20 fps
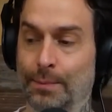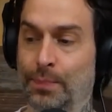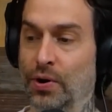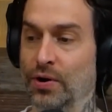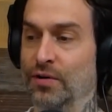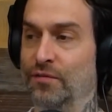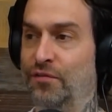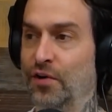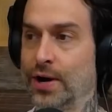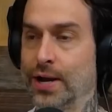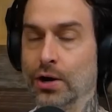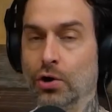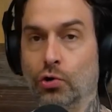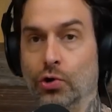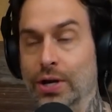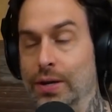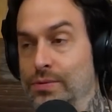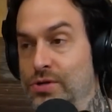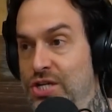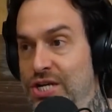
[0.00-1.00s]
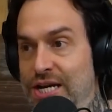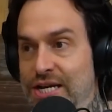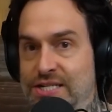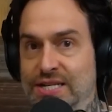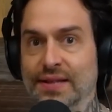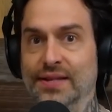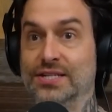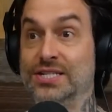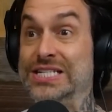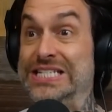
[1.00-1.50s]
putting fucking cream cheese
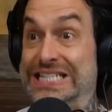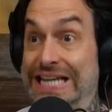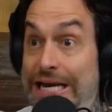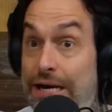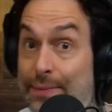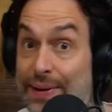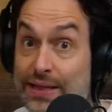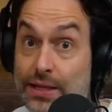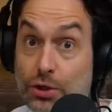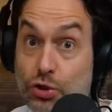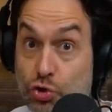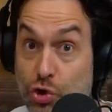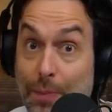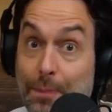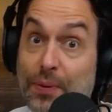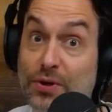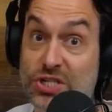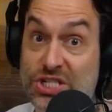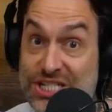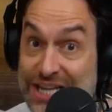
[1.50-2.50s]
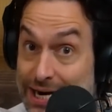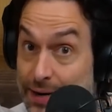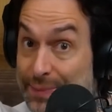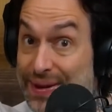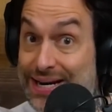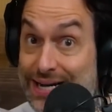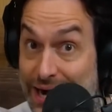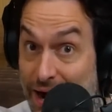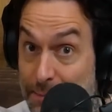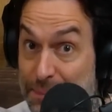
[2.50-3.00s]
in the cinnamon, the triple
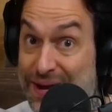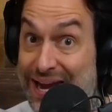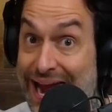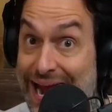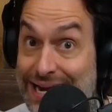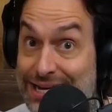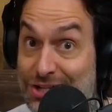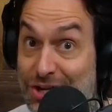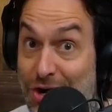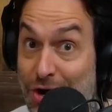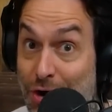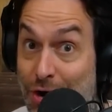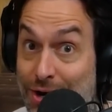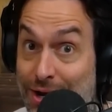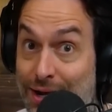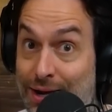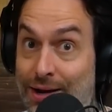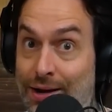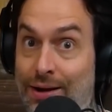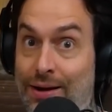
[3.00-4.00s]
cinnamon cupcake, dude.